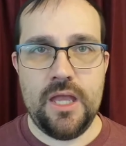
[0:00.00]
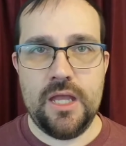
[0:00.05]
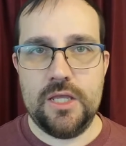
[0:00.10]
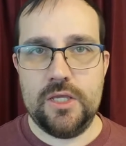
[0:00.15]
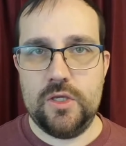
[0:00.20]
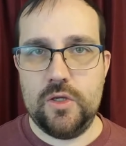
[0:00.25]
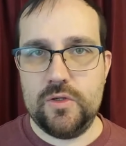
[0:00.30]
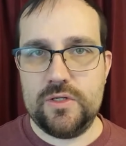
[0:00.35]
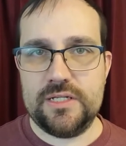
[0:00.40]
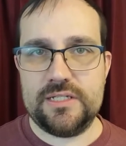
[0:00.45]

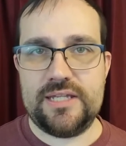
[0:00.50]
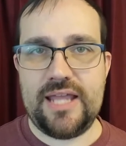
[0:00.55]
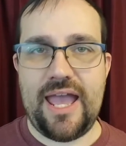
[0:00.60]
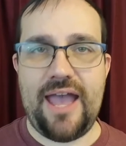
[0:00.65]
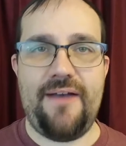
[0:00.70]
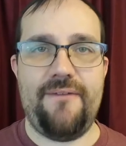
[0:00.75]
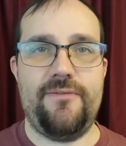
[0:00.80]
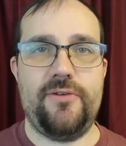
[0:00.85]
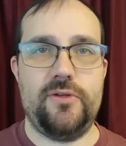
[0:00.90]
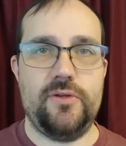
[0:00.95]
You just
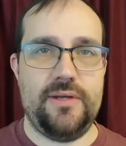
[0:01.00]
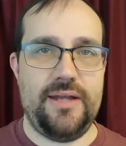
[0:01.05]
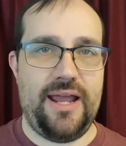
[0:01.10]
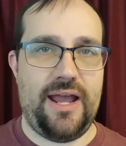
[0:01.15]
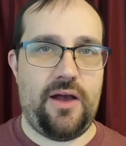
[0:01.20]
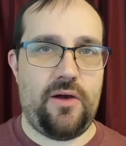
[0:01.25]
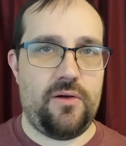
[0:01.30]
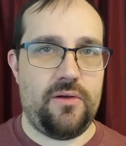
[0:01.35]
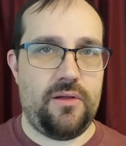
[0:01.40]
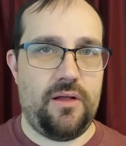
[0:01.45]
have to
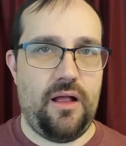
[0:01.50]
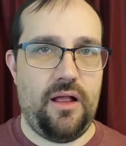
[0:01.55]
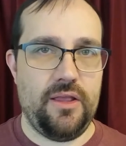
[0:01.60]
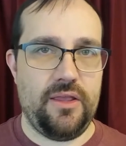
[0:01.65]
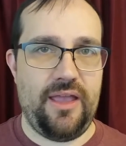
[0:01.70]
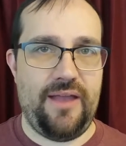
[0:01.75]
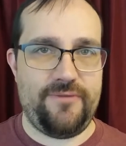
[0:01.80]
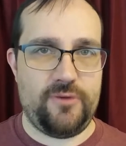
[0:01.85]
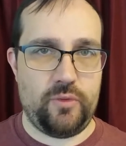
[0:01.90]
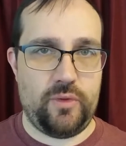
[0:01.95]
now, all you have to